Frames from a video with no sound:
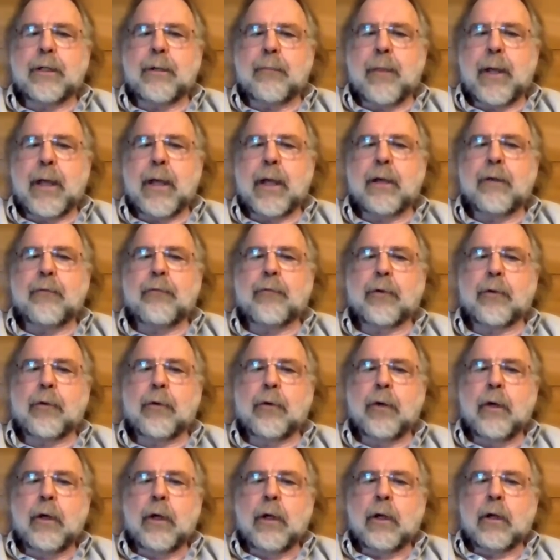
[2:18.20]
the demand
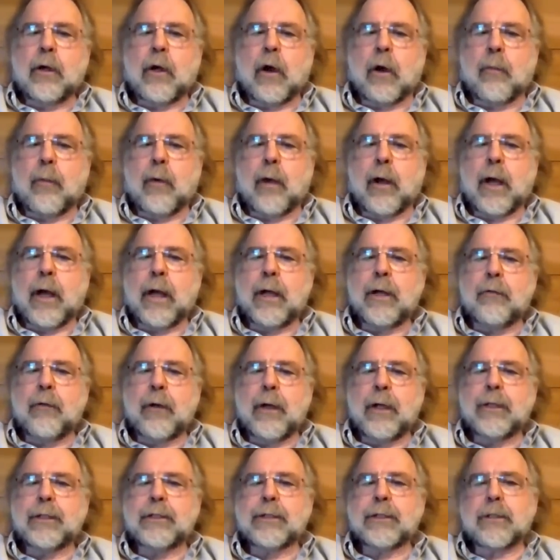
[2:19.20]
for
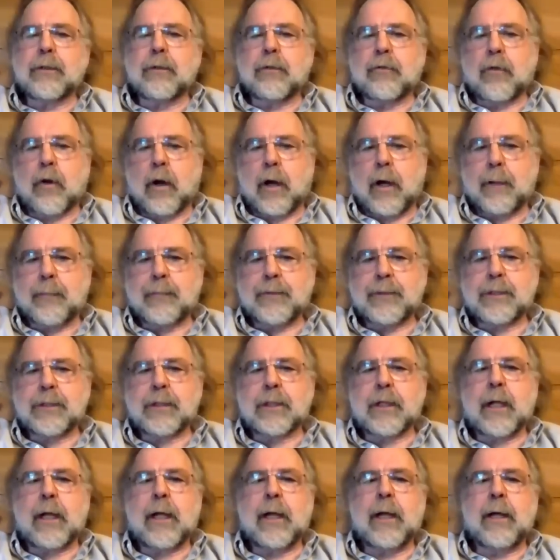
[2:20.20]
carbohydrates drops
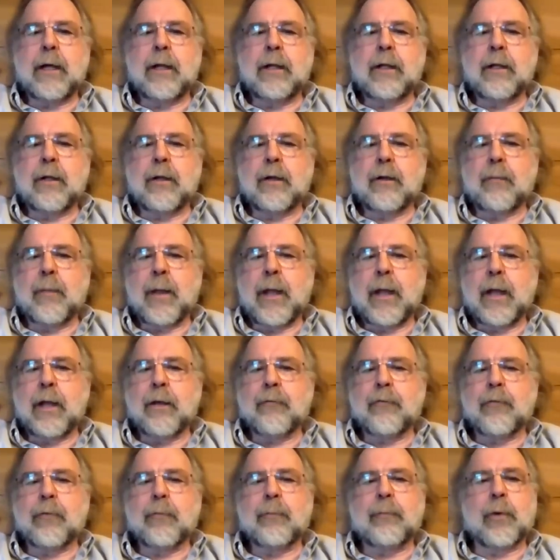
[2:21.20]
and the
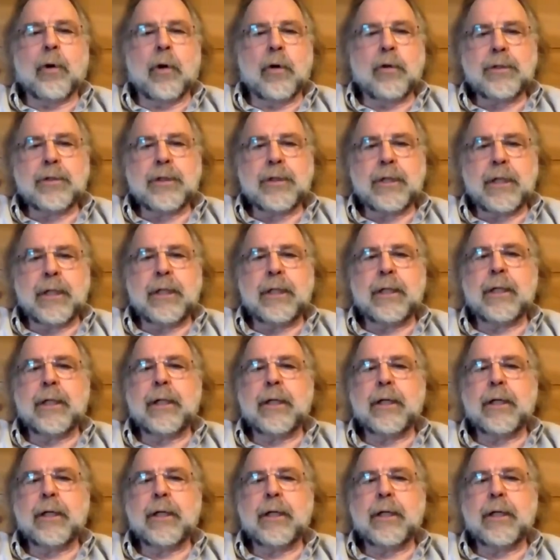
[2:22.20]
demand for protein